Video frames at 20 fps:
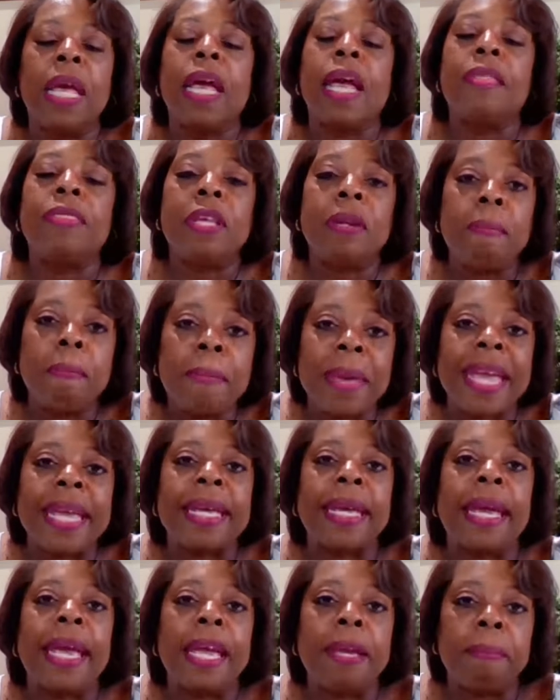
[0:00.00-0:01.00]
And then
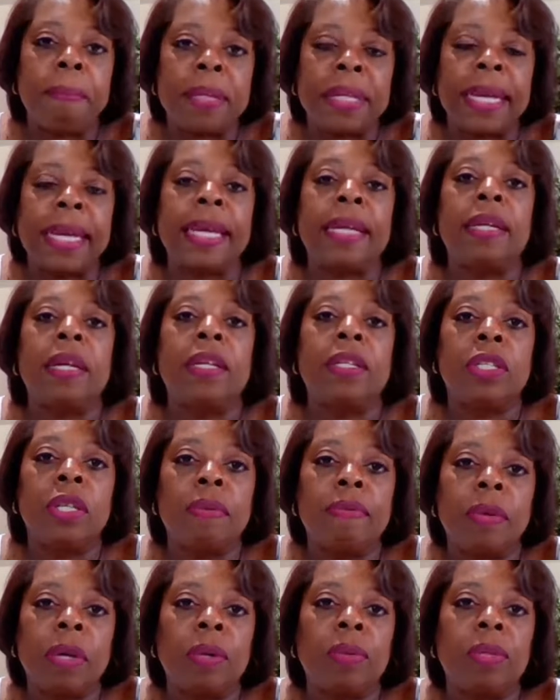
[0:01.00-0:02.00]
make a plan to
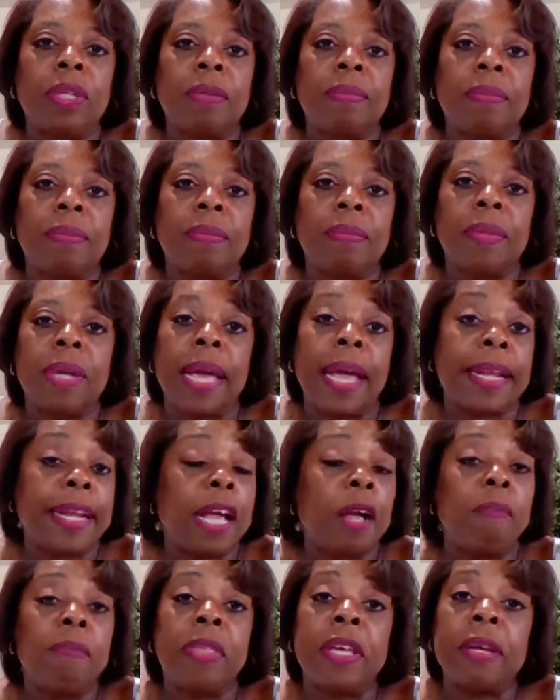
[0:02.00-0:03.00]
vote and
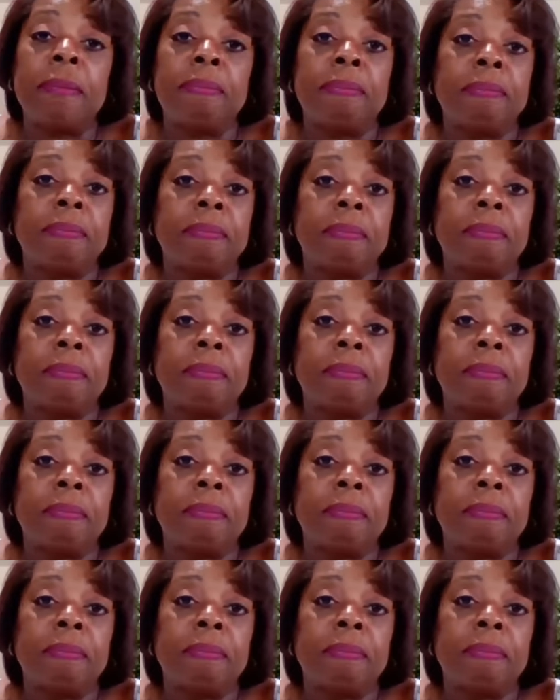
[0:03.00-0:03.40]
help them.